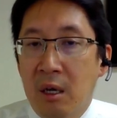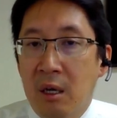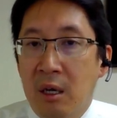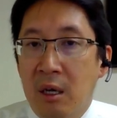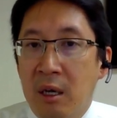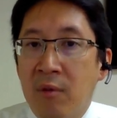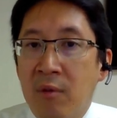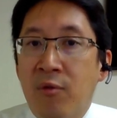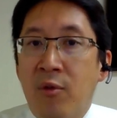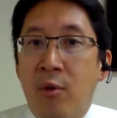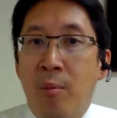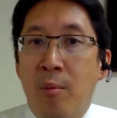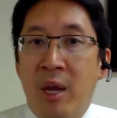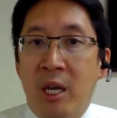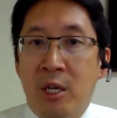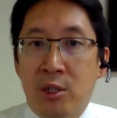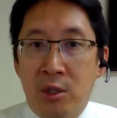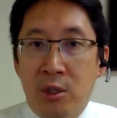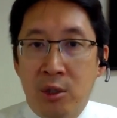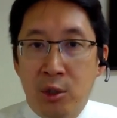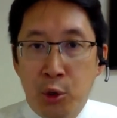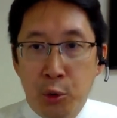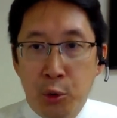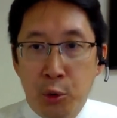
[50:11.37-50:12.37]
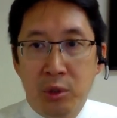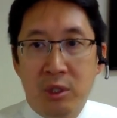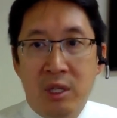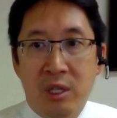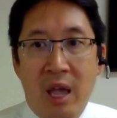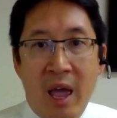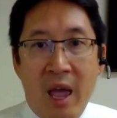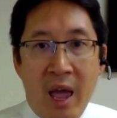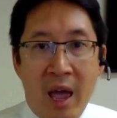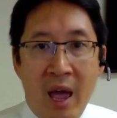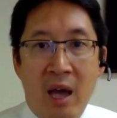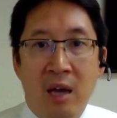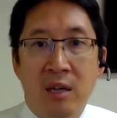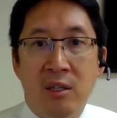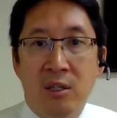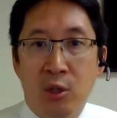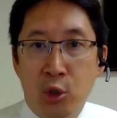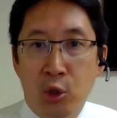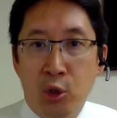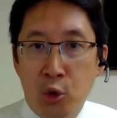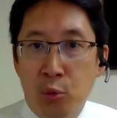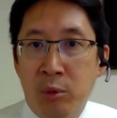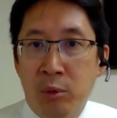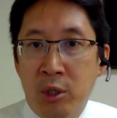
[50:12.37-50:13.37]
information used as a
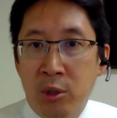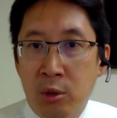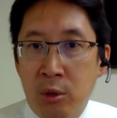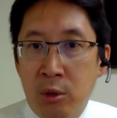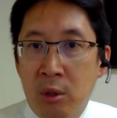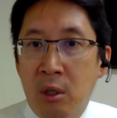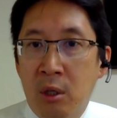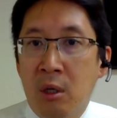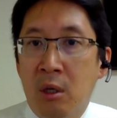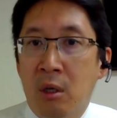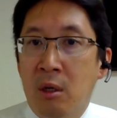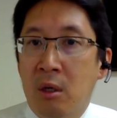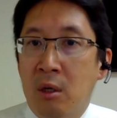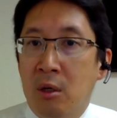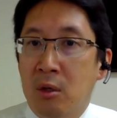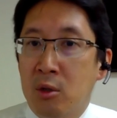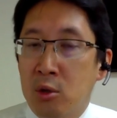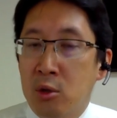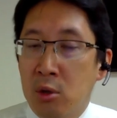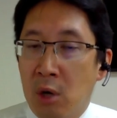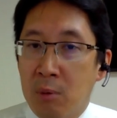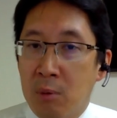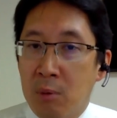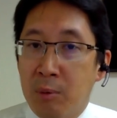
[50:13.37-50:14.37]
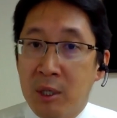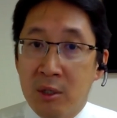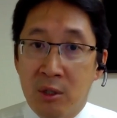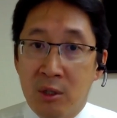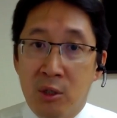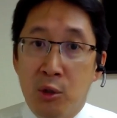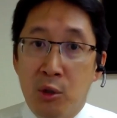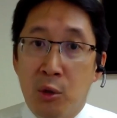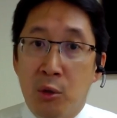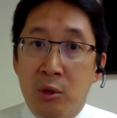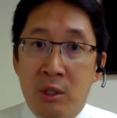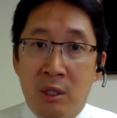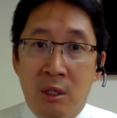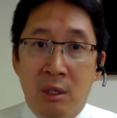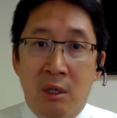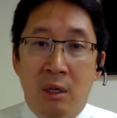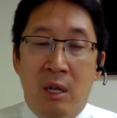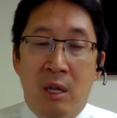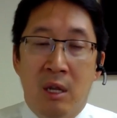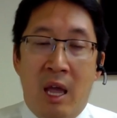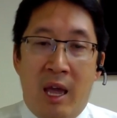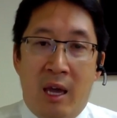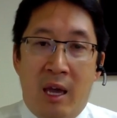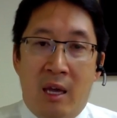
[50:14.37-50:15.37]
human drug because it's used in
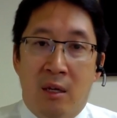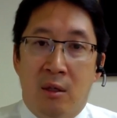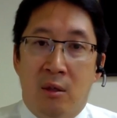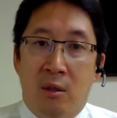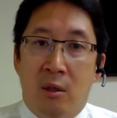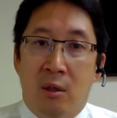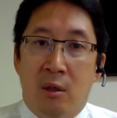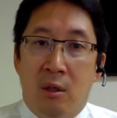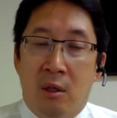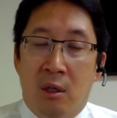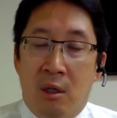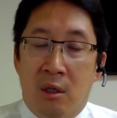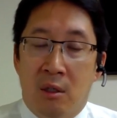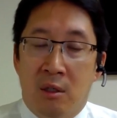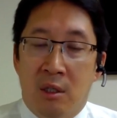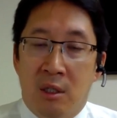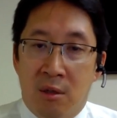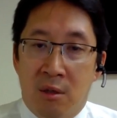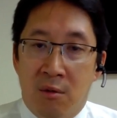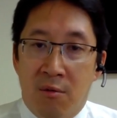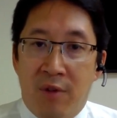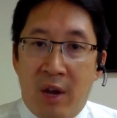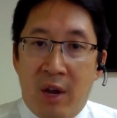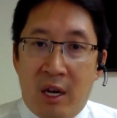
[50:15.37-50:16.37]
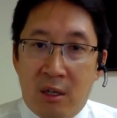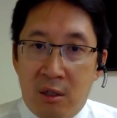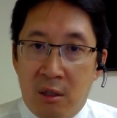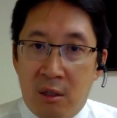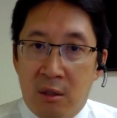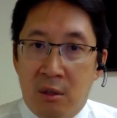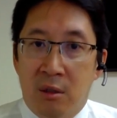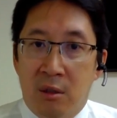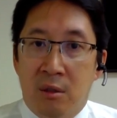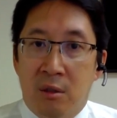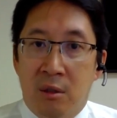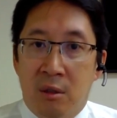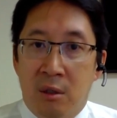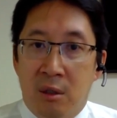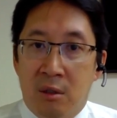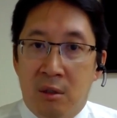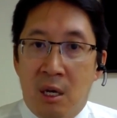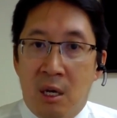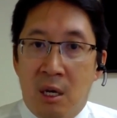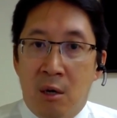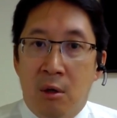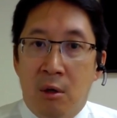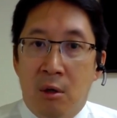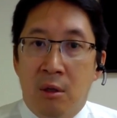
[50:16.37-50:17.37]
hand uh, disinfectants and et
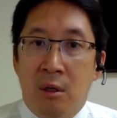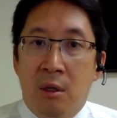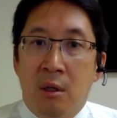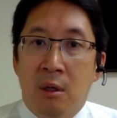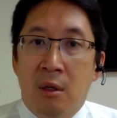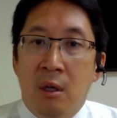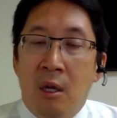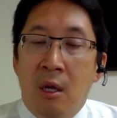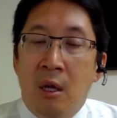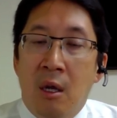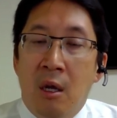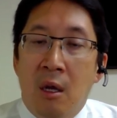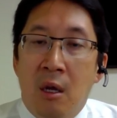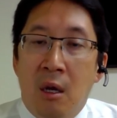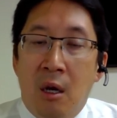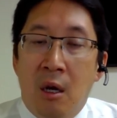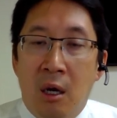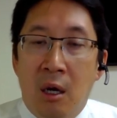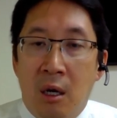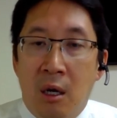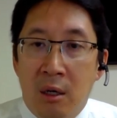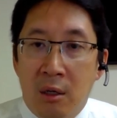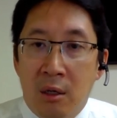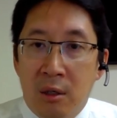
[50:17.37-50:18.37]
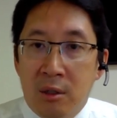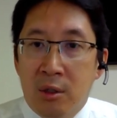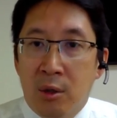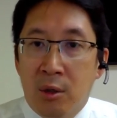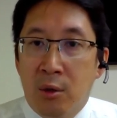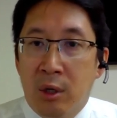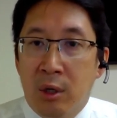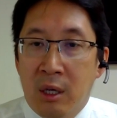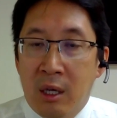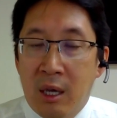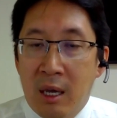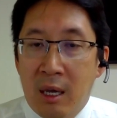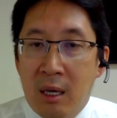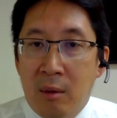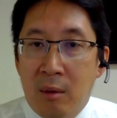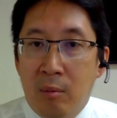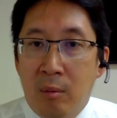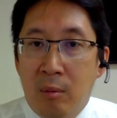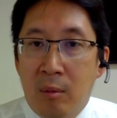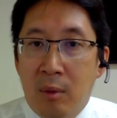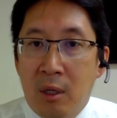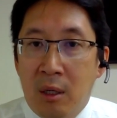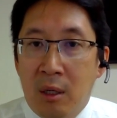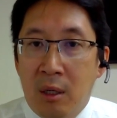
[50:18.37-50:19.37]
cetera. That uh, so it
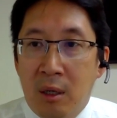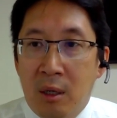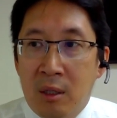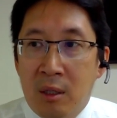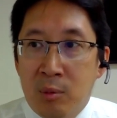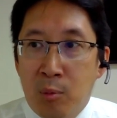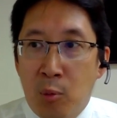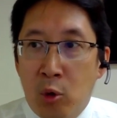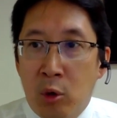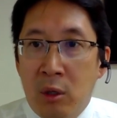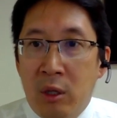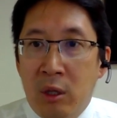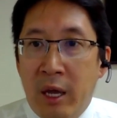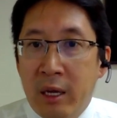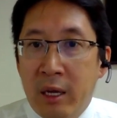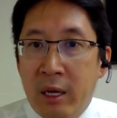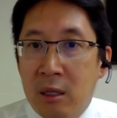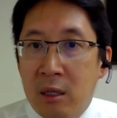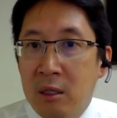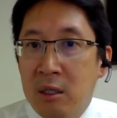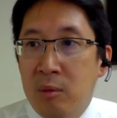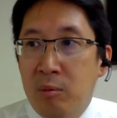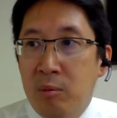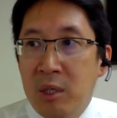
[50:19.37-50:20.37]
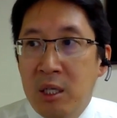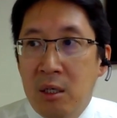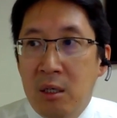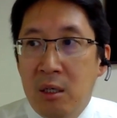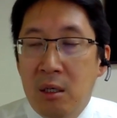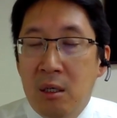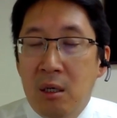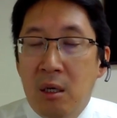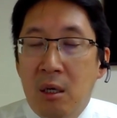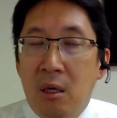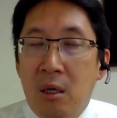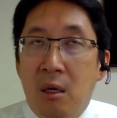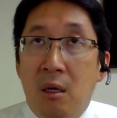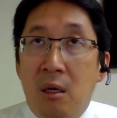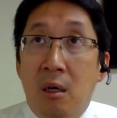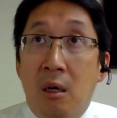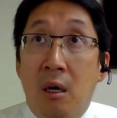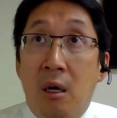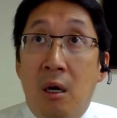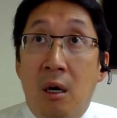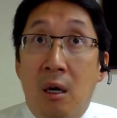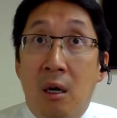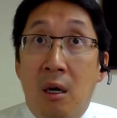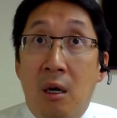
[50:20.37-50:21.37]
can it, it's more likely to be
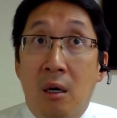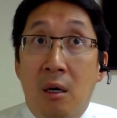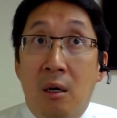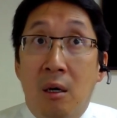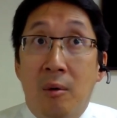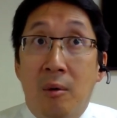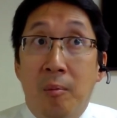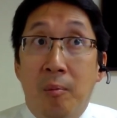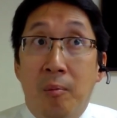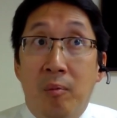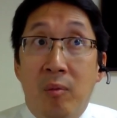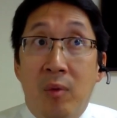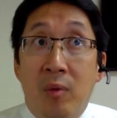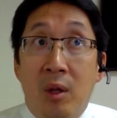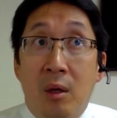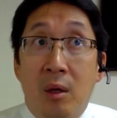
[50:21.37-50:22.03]
um,